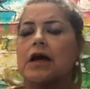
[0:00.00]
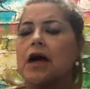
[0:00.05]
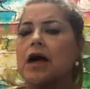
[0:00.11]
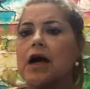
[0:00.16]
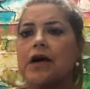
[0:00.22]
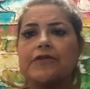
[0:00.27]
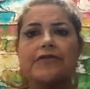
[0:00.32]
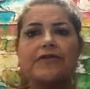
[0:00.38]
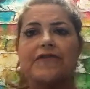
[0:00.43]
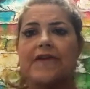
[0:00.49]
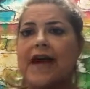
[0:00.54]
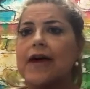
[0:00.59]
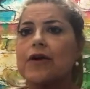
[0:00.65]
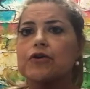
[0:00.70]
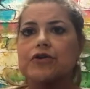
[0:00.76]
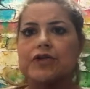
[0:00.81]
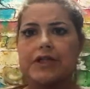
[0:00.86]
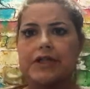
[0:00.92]

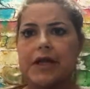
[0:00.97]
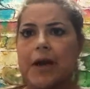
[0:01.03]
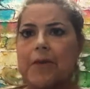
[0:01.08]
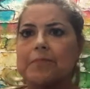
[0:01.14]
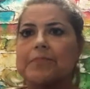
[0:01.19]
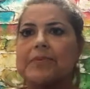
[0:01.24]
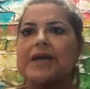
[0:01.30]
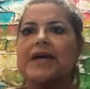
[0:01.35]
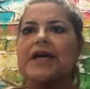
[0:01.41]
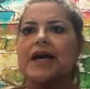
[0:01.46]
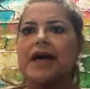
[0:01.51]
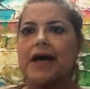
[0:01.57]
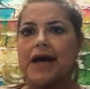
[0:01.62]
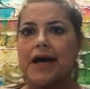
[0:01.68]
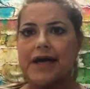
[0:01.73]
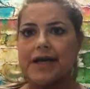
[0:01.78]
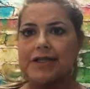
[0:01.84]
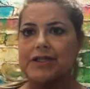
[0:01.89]
unfounded,
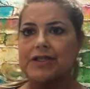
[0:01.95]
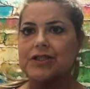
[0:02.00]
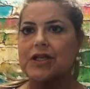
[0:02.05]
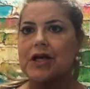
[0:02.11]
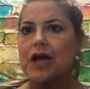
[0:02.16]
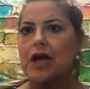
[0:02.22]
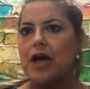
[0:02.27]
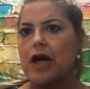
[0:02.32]
because